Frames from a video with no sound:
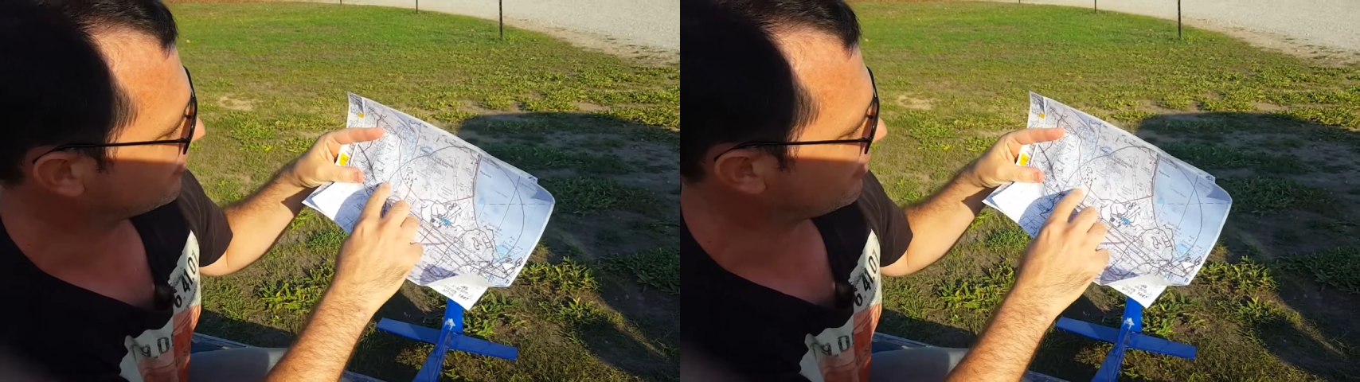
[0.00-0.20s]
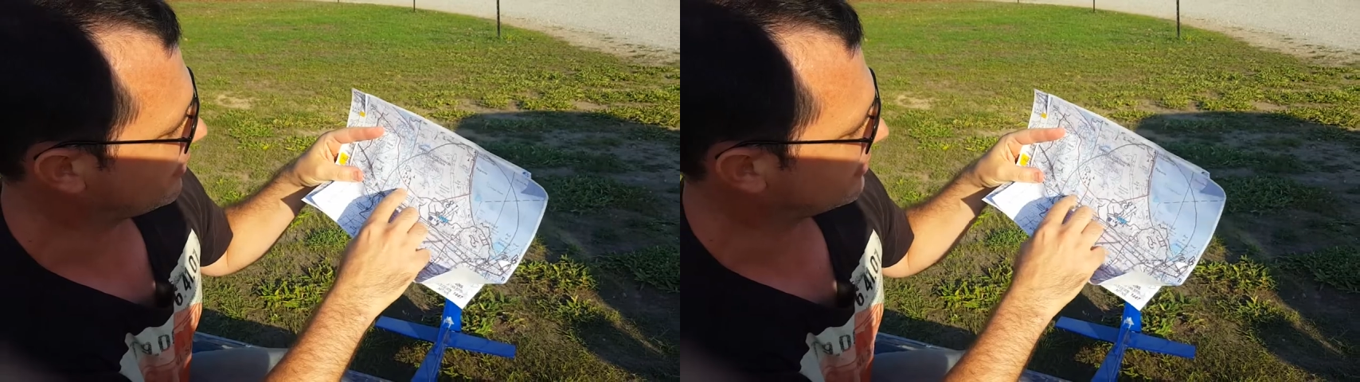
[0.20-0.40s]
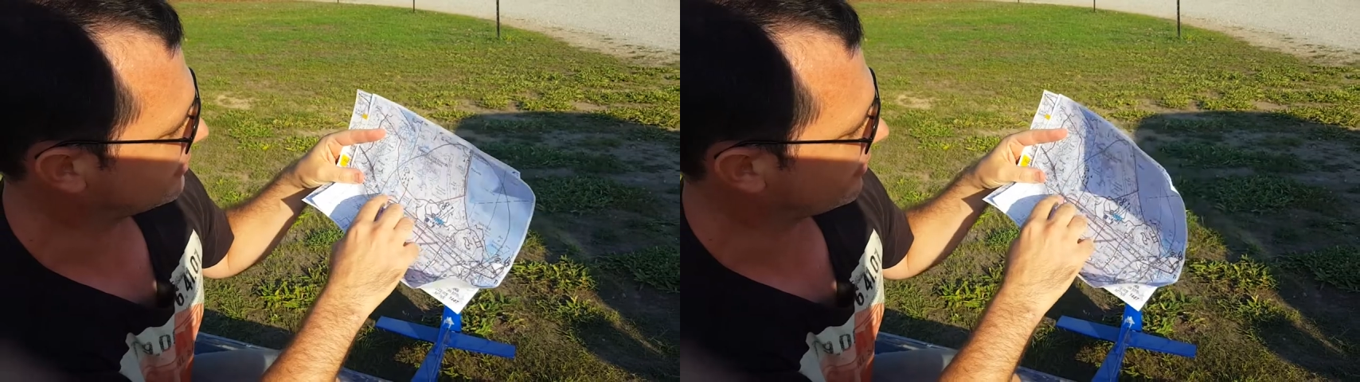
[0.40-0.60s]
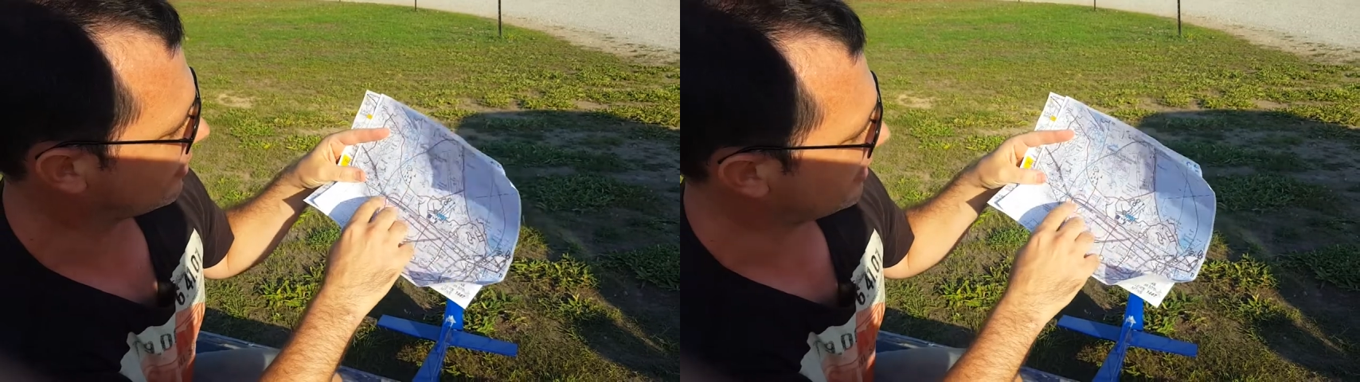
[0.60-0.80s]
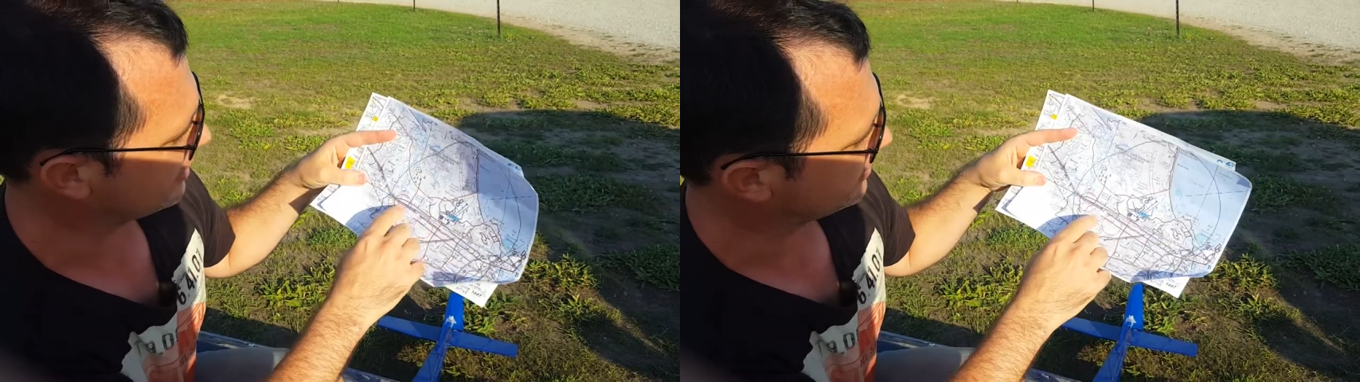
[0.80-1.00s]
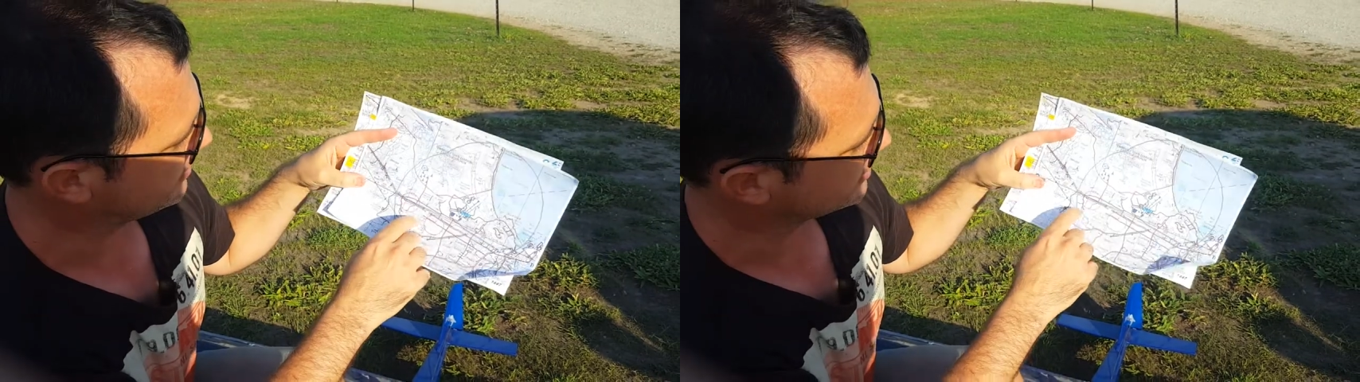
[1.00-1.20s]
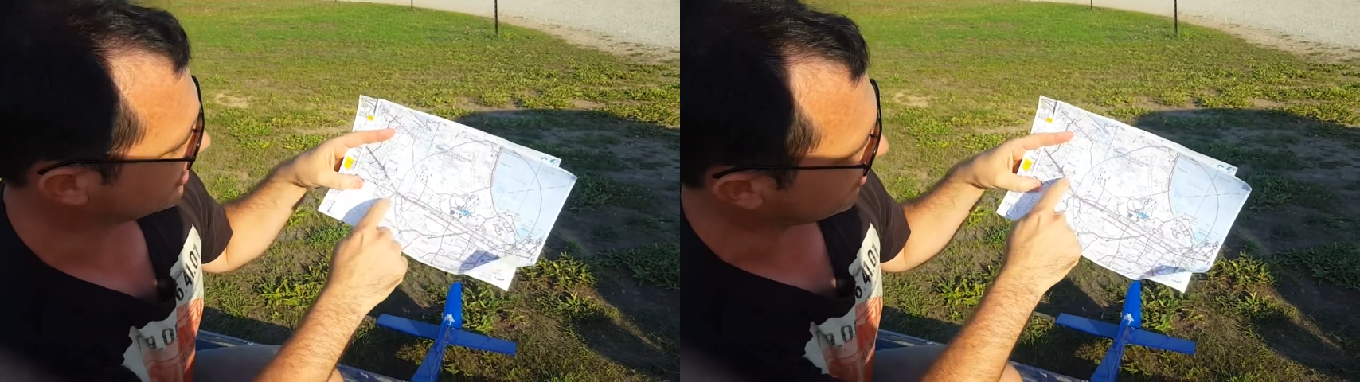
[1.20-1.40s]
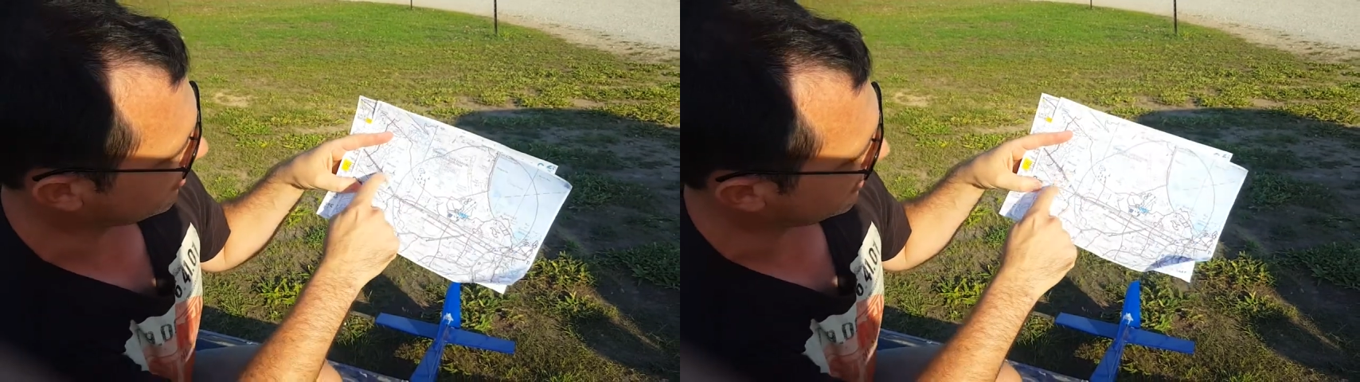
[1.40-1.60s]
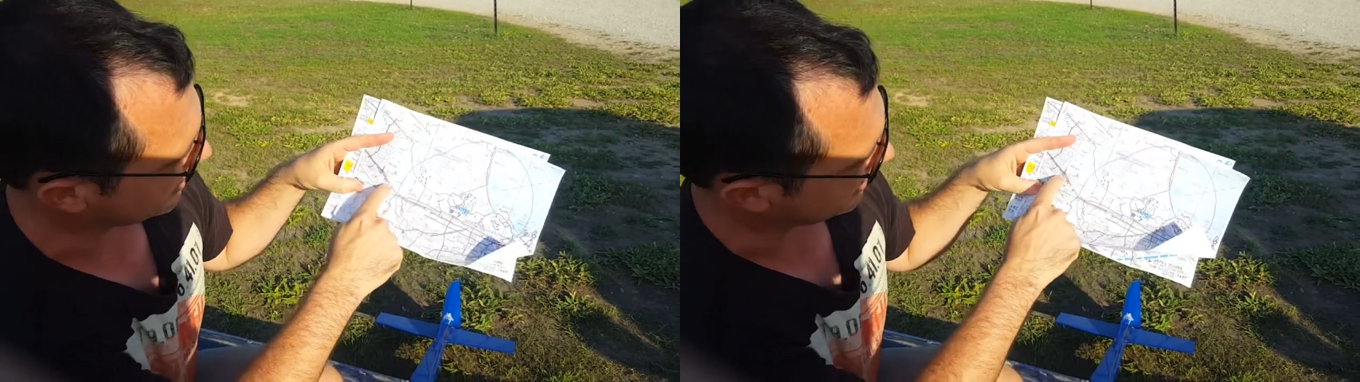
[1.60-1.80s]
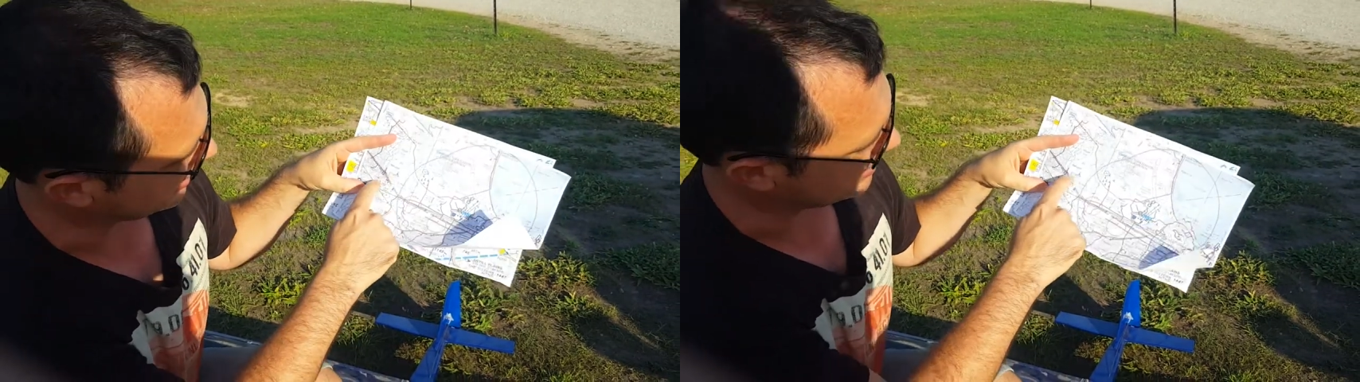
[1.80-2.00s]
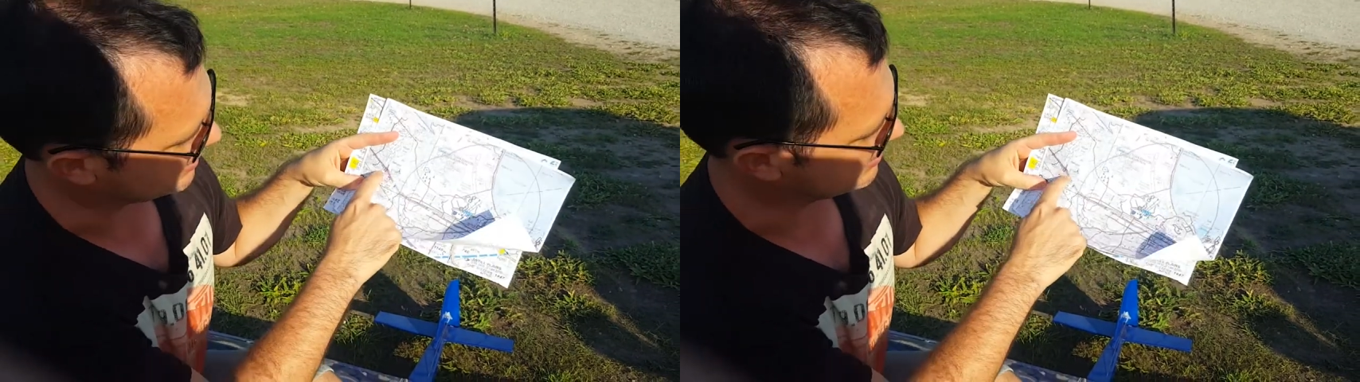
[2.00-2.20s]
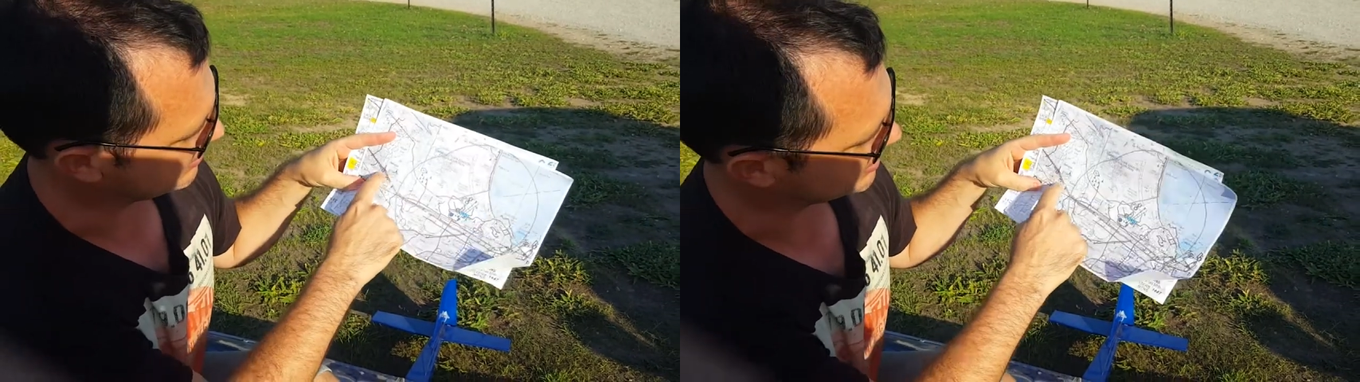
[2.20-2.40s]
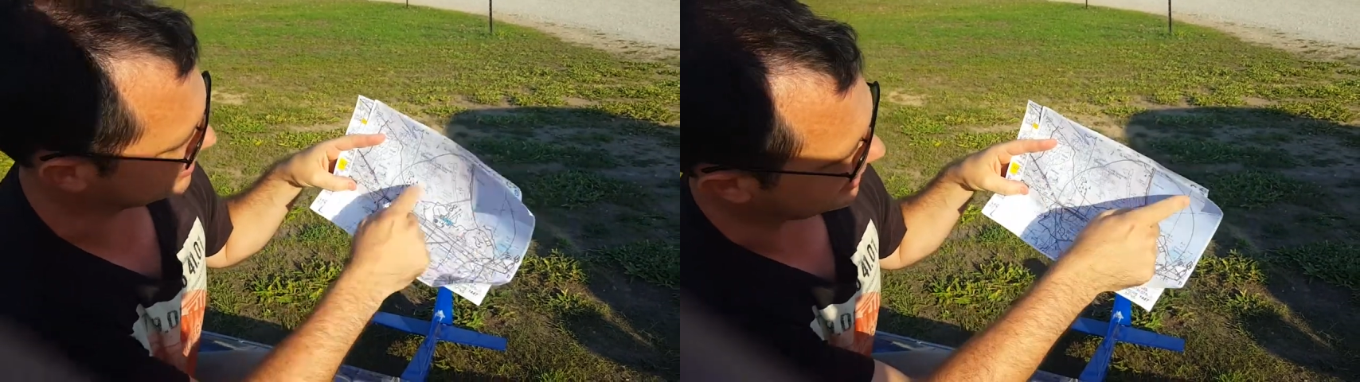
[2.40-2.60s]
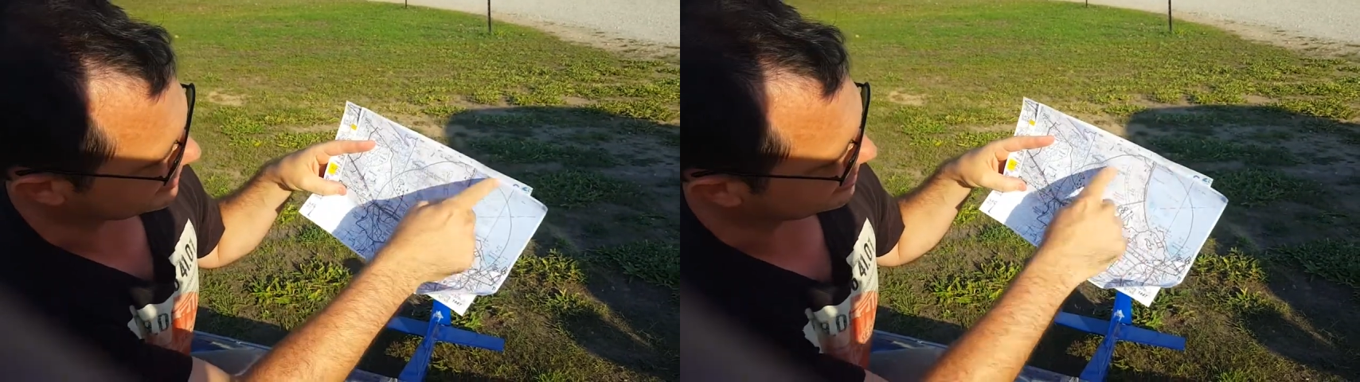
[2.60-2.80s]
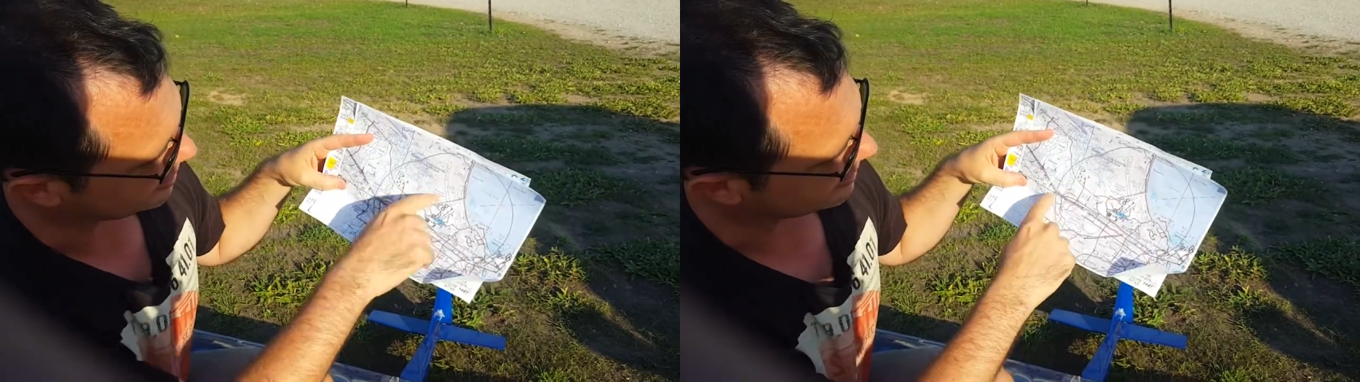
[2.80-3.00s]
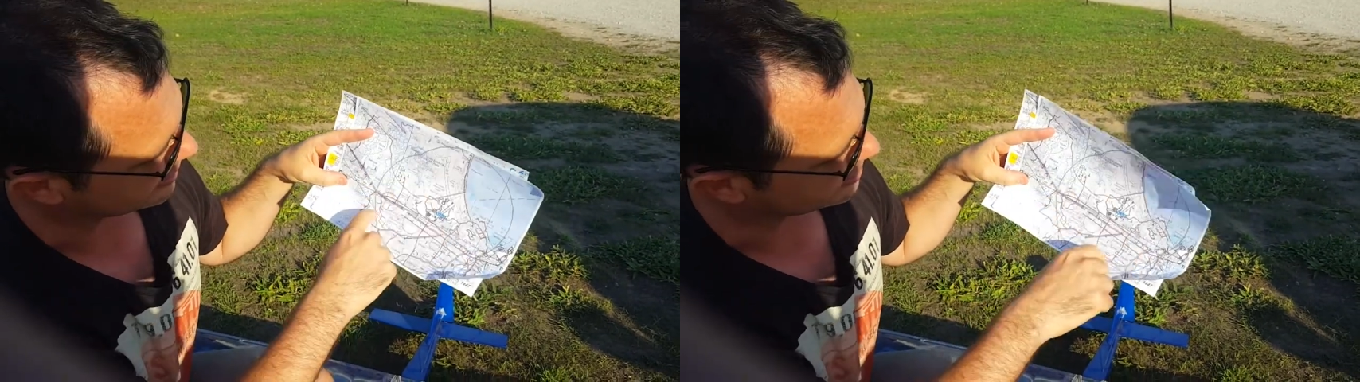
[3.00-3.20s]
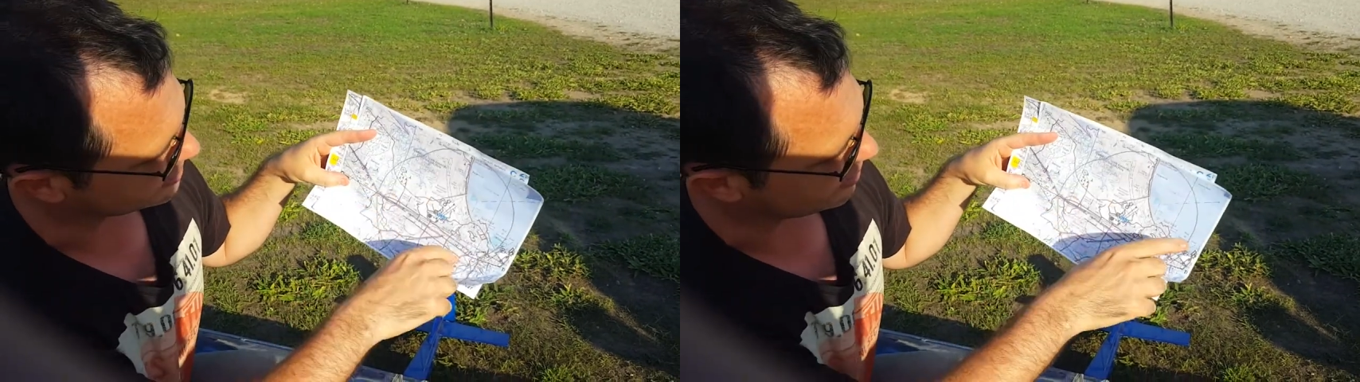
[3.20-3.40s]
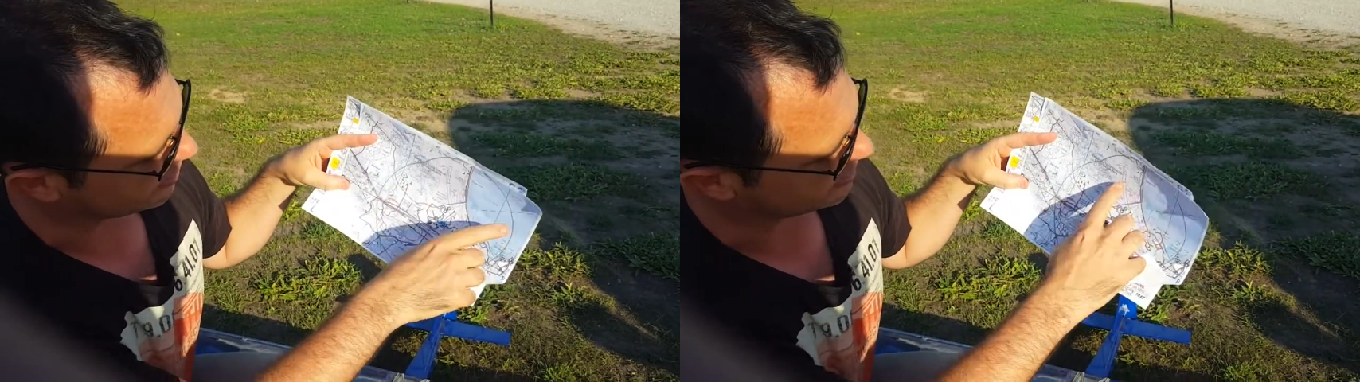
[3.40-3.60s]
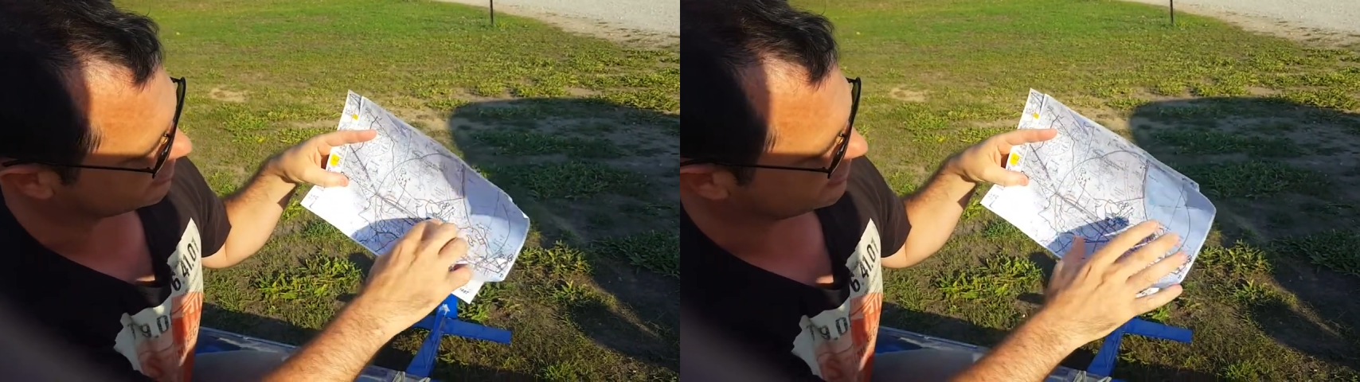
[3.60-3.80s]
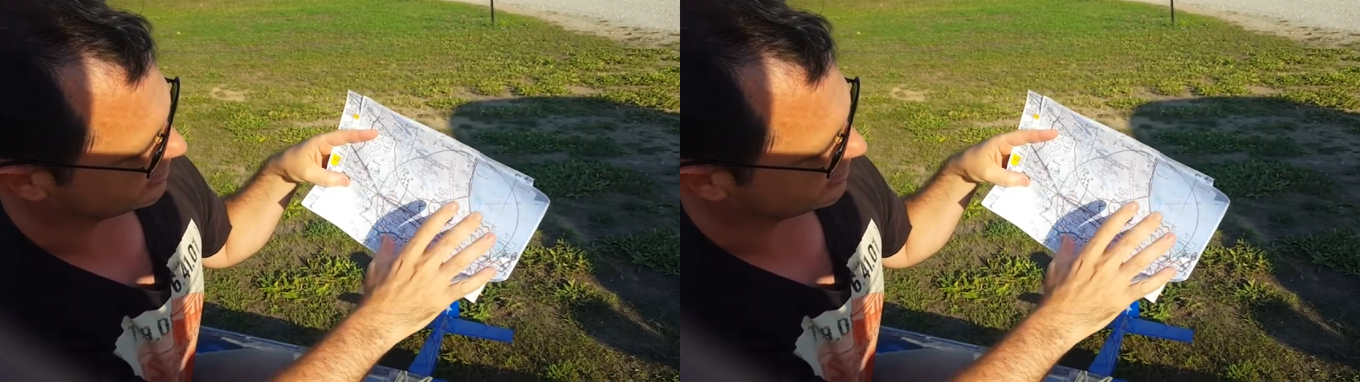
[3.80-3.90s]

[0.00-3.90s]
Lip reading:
Nobody's mouth can be seen.